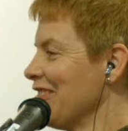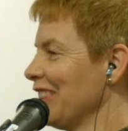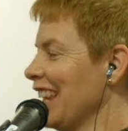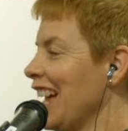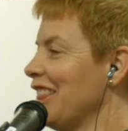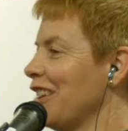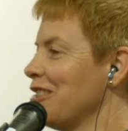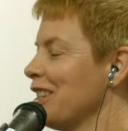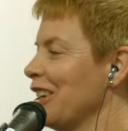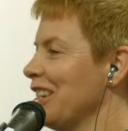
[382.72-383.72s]
And that
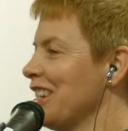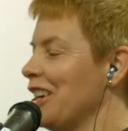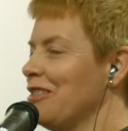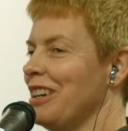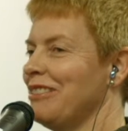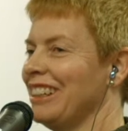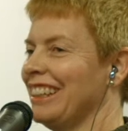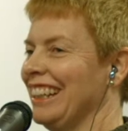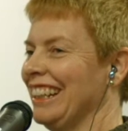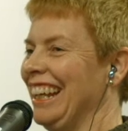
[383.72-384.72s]
was going to help everything.